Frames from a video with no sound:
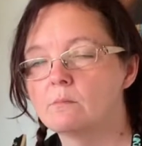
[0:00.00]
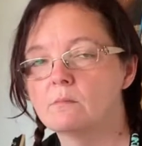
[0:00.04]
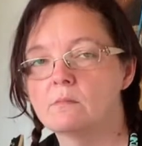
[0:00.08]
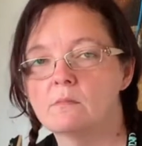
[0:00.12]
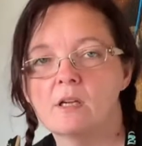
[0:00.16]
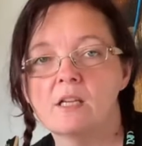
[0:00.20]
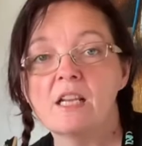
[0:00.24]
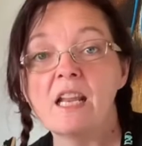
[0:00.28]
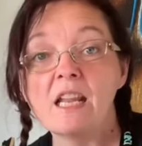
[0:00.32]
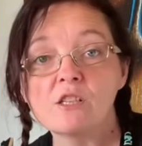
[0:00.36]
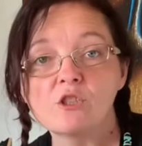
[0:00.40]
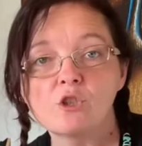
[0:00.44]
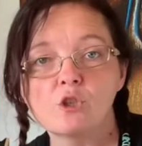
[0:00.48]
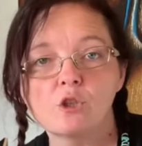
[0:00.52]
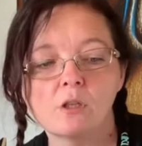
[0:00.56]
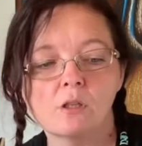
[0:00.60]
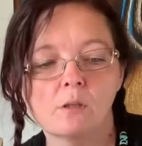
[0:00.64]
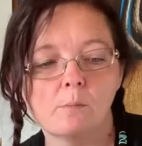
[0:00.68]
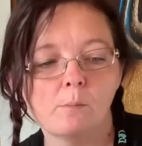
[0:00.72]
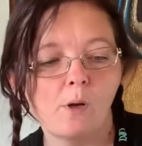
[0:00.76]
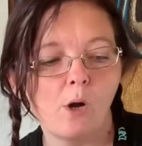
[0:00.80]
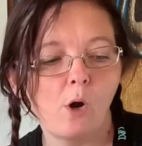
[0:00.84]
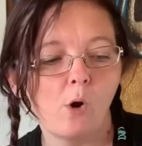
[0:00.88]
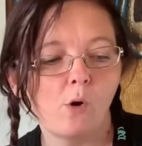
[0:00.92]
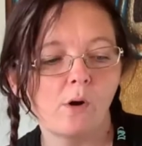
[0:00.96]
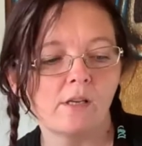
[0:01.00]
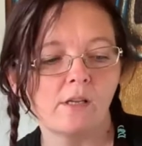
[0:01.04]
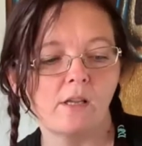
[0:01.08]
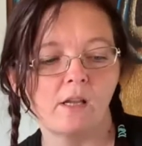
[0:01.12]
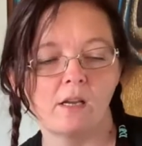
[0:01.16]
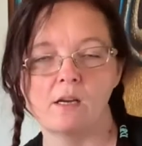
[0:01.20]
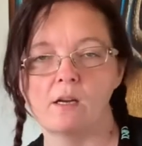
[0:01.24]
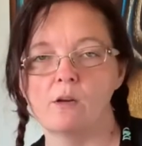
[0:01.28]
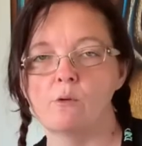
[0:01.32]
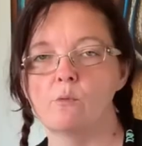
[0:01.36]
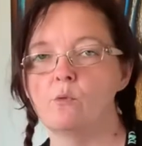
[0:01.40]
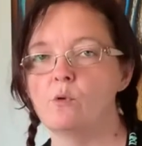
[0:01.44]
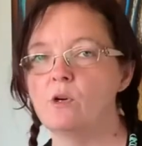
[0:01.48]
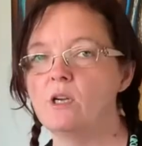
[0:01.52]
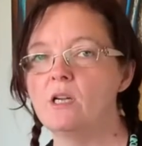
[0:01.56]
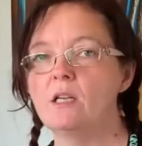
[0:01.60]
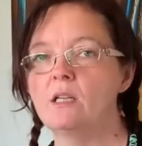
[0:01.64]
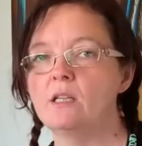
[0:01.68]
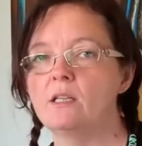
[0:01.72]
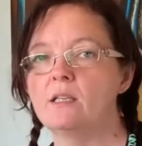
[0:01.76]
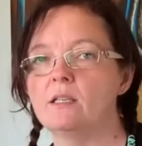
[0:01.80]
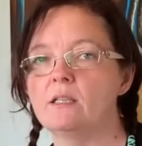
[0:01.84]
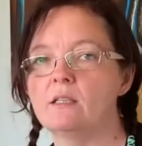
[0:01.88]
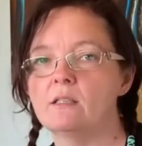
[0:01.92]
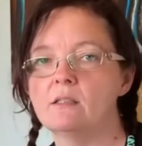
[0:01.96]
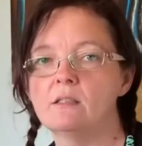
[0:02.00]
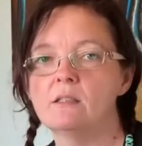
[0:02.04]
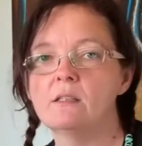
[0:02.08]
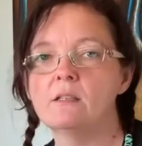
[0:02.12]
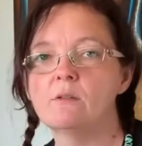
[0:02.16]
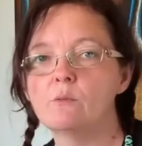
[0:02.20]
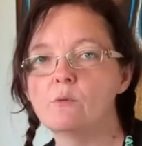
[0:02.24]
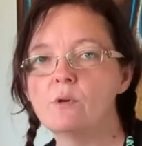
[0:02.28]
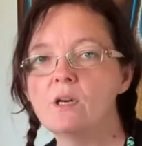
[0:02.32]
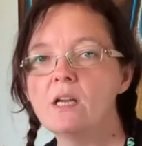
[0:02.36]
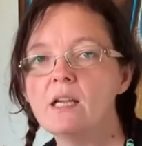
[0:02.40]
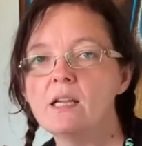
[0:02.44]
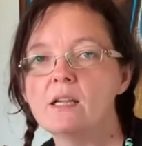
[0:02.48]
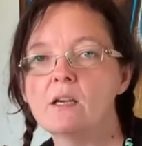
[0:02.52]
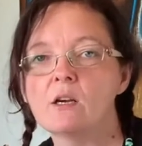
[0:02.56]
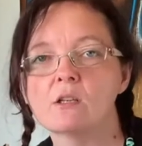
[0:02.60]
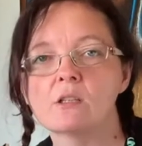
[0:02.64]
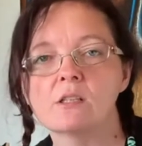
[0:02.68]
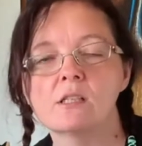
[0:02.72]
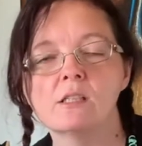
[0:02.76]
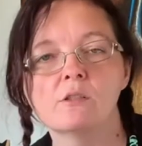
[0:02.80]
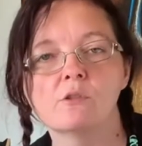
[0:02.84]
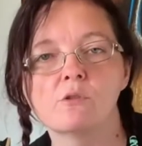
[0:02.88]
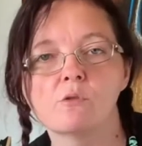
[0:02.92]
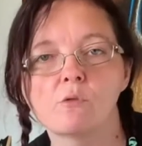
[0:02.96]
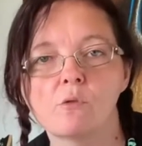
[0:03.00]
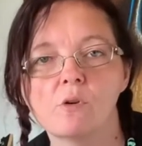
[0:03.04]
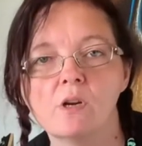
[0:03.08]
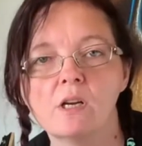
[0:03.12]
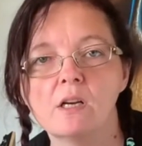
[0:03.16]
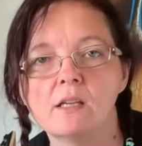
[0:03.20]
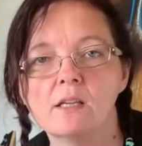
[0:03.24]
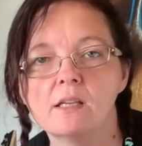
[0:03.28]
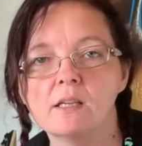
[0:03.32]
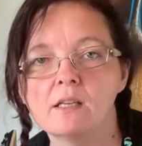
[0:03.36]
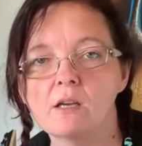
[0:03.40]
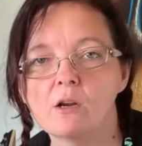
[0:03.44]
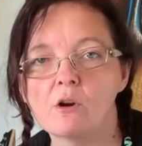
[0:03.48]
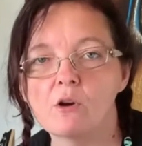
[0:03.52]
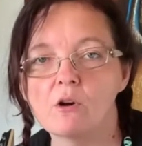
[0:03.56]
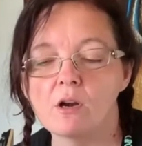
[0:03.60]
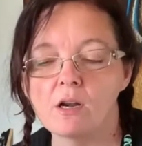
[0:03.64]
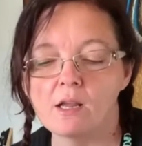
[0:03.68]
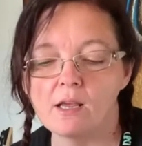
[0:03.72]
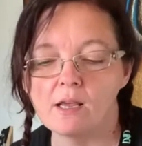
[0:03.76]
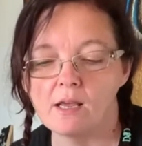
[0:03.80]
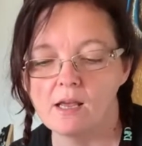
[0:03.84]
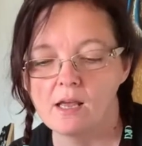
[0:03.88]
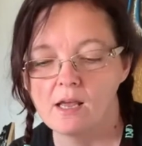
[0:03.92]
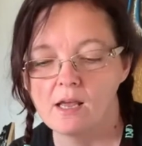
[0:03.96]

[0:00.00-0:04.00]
national poet that I really got into really early.